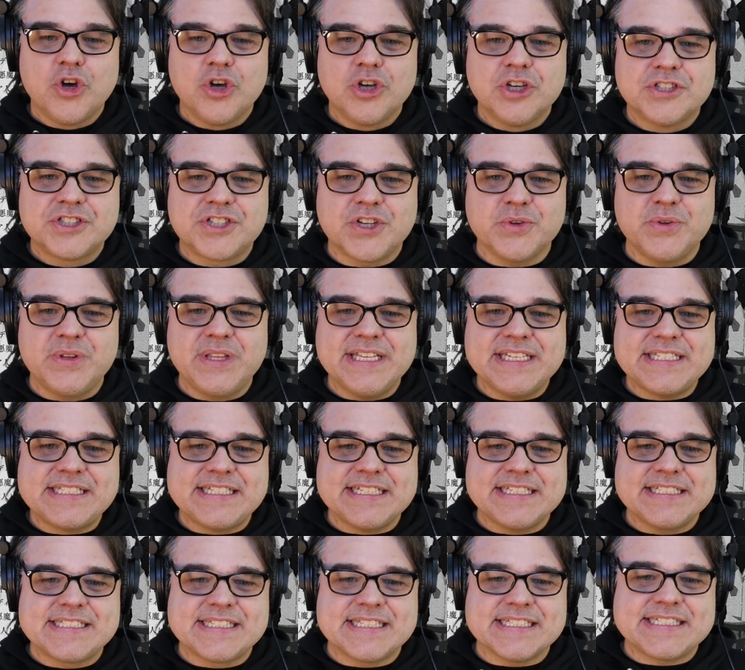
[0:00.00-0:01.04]
So this
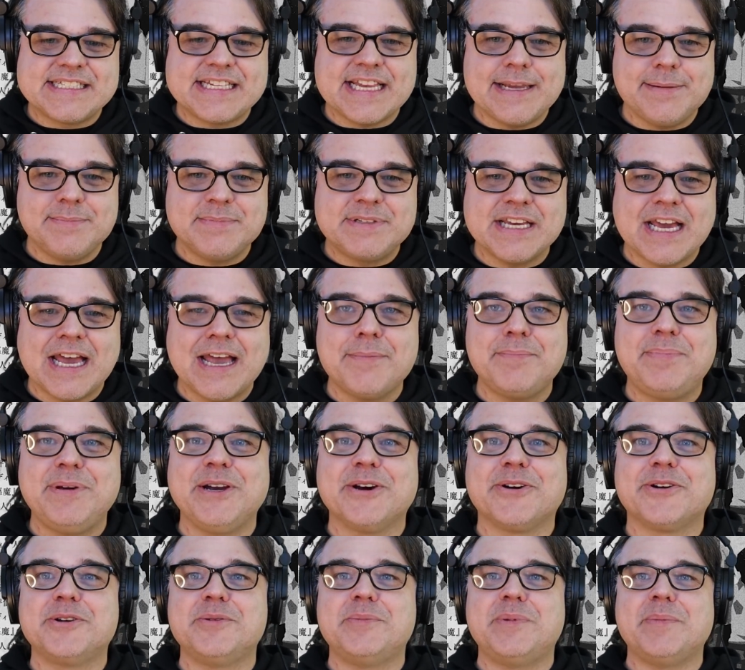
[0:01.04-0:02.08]
is the same time
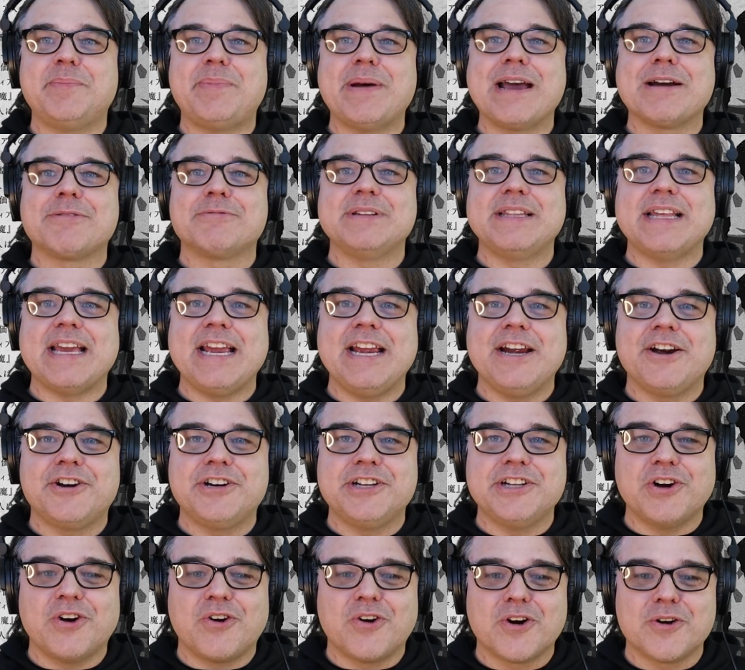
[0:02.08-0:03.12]
period, but back with Eren
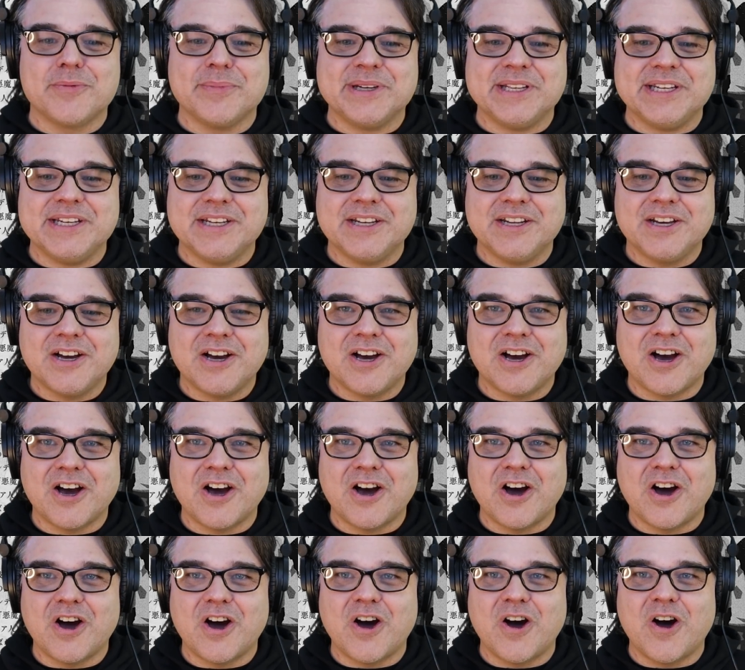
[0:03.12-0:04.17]
and Armin.
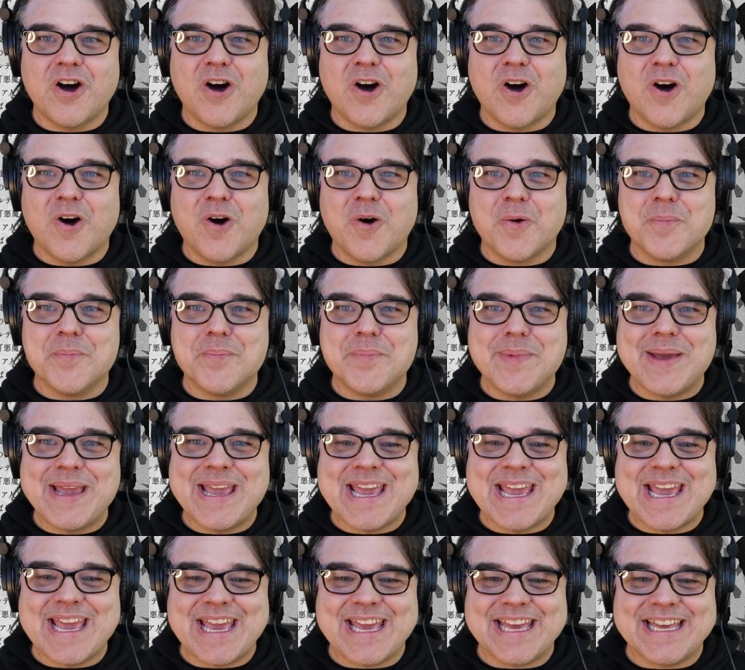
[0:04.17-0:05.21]
Oh,
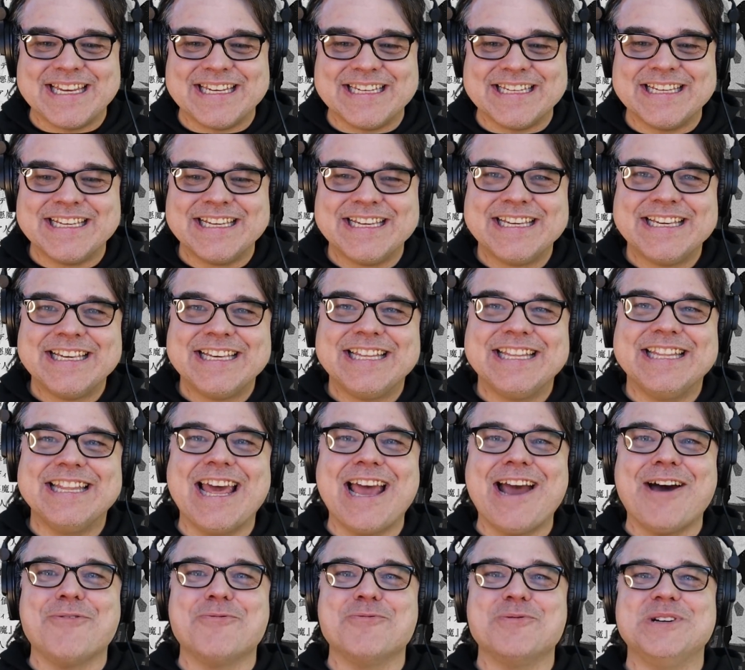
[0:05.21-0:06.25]
man,
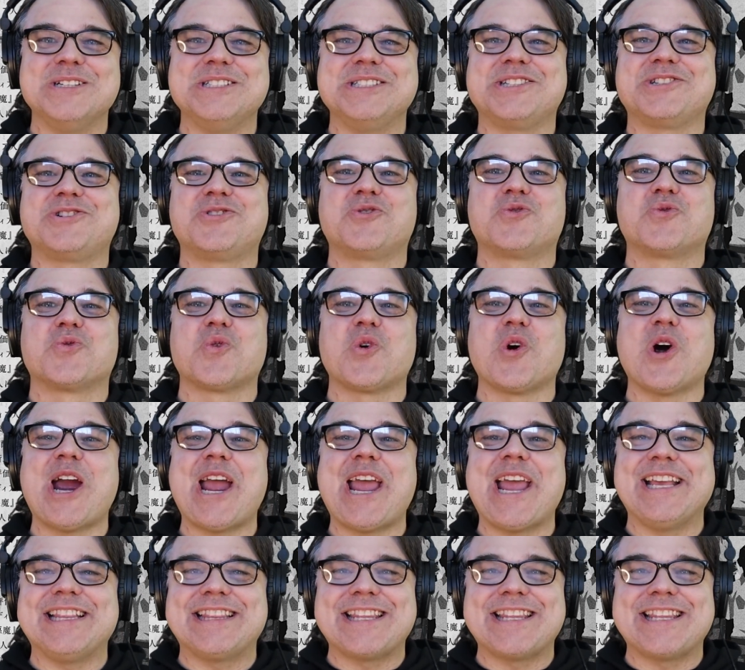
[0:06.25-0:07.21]
that was great.